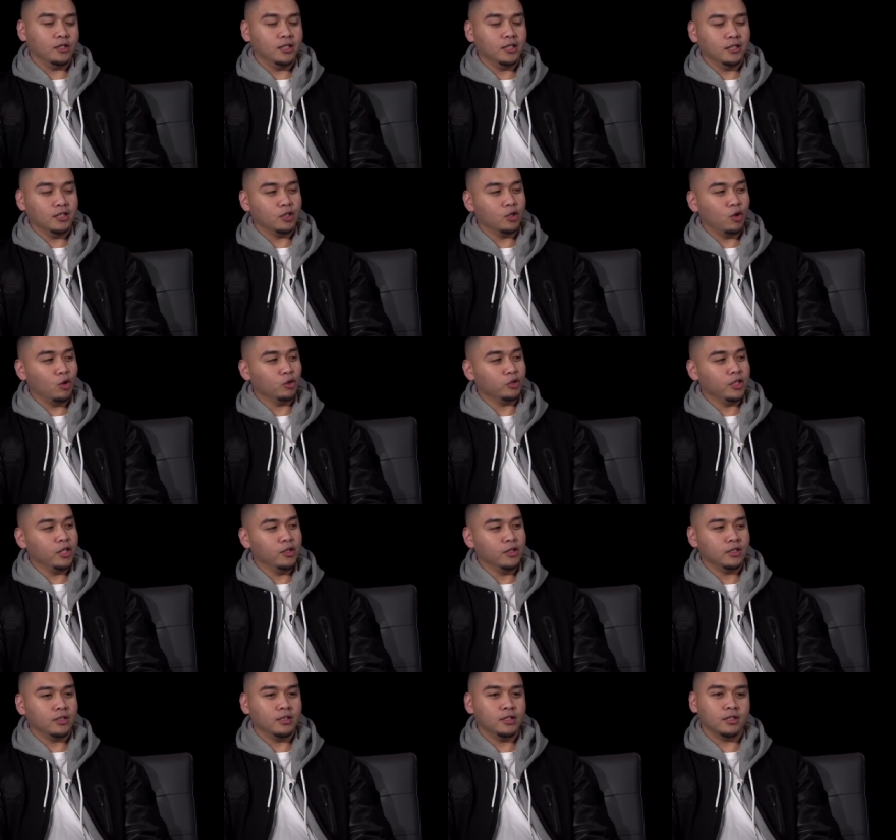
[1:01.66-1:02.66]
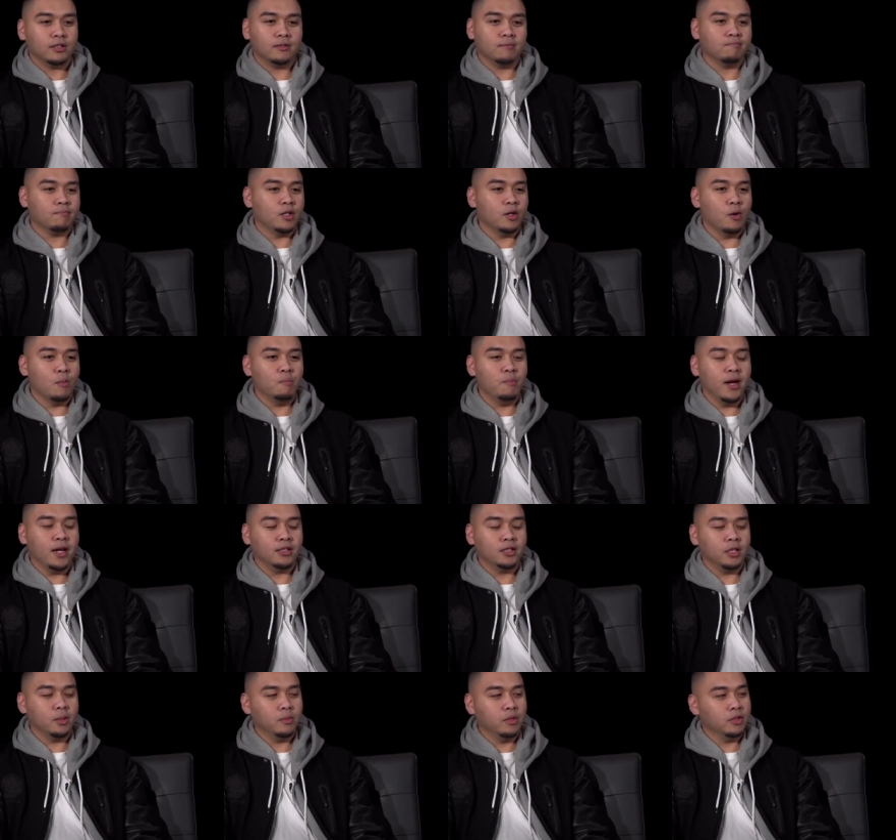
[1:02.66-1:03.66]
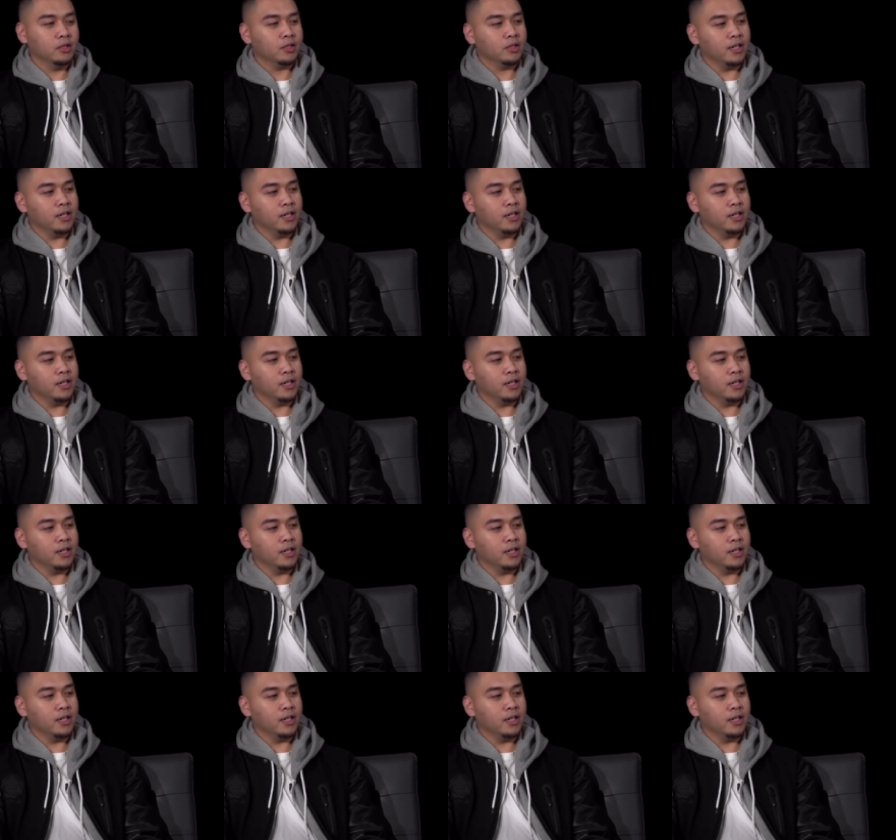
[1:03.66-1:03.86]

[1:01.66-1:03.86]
see this whole series just you know Ben Simmons